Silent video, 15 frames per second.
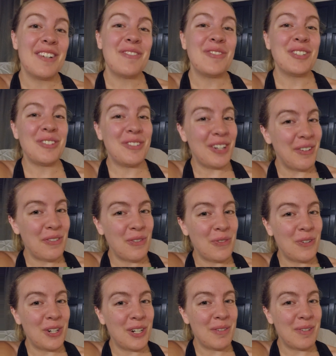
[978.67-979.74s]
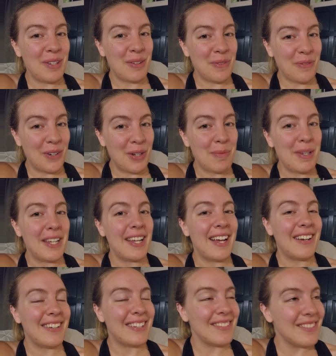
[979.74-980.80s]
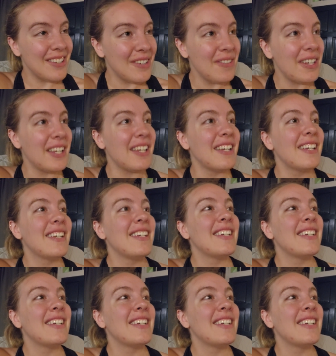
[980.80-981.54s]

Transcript: What are you grateful for? What are you affirming? How are you doing?